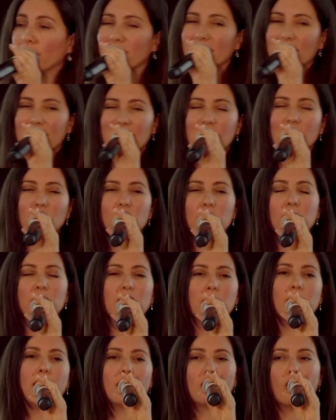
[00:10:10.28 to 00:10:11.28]
this is a little
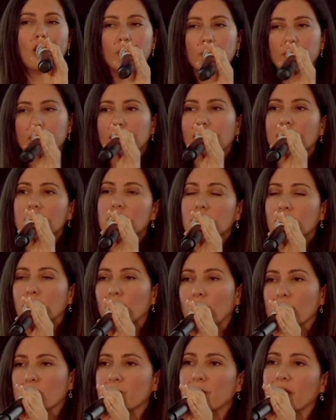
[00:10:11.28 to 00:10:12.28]
bit about combination
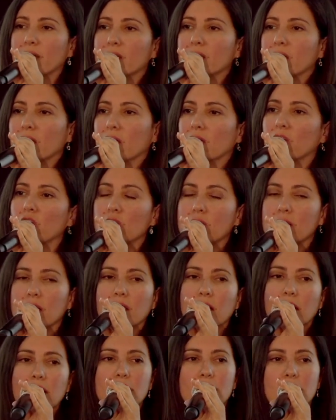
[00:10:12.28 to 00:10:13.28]
prospecting and using
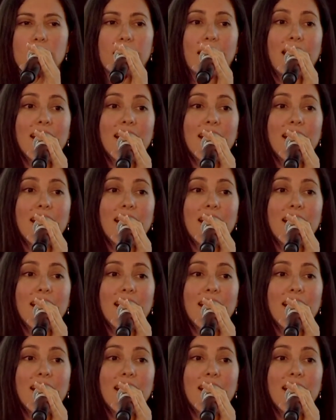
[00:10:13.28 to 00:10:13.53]
LinkedIn